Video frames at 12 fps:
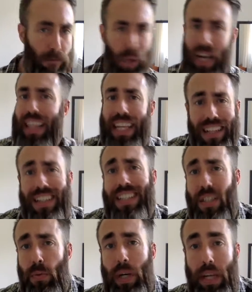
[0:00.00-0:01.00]
I think that this
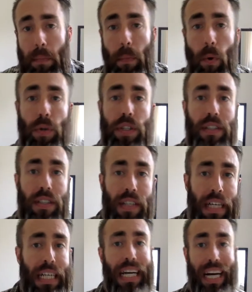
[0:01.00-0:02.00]
is really important.
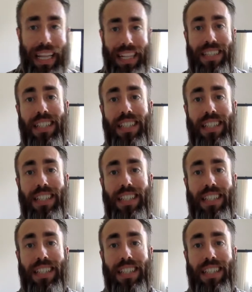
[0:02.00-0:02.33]
I think that